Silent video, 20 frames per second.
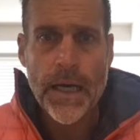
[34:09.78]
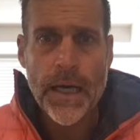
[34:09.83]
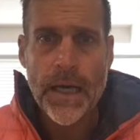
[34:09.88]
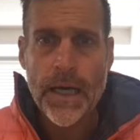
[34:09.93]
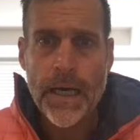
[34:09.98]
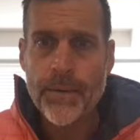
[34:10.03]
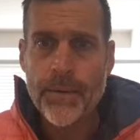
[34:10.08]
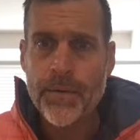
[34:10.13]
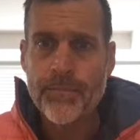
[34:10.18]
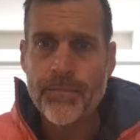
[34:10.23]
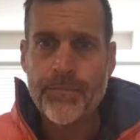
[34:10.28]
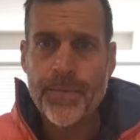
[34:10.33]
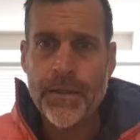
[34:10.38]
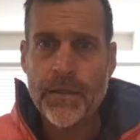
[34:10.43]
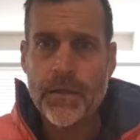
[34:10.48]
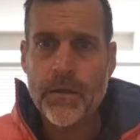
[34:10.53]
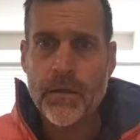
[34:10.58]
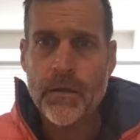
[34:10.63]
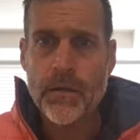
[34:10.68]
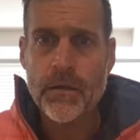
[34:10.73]
I mean,
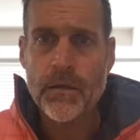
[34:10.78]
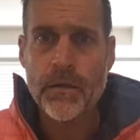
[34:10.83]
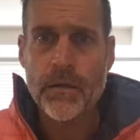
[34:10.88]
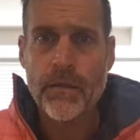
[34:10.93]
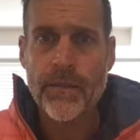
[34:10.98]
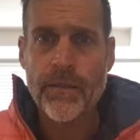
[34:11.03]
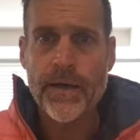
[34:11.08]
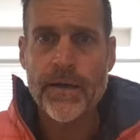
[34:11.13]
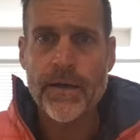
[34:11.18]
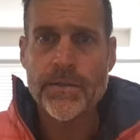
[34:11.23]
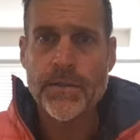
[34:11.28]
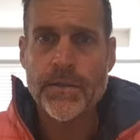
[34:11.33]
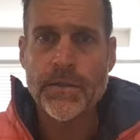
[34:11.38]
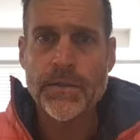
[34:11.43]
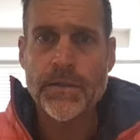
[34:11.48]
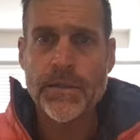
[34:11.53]
peak current, 1,000,